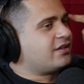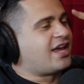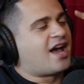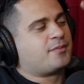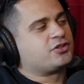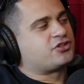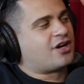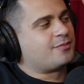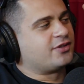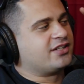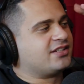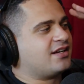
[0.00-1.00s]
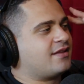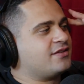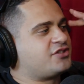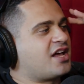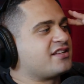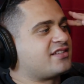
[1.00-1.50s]
Yeah, but Trump leaned into the
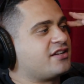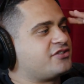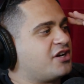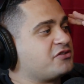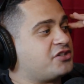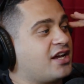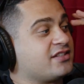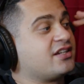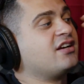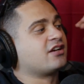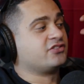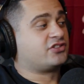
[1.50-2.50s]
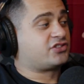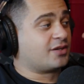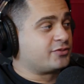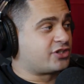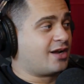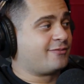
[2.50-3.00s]
Genocide Joe chants because some
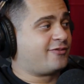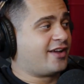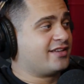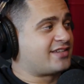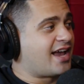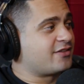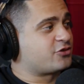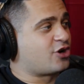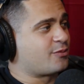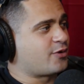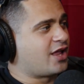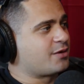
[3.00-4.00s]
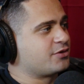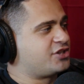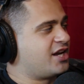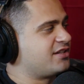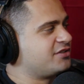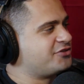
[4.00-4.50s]
Trump fans at the Trump rally were
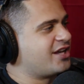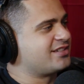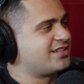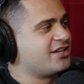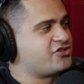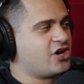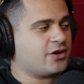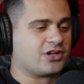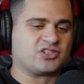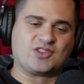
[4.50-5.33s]
chanting Genocide Joe, and he goes,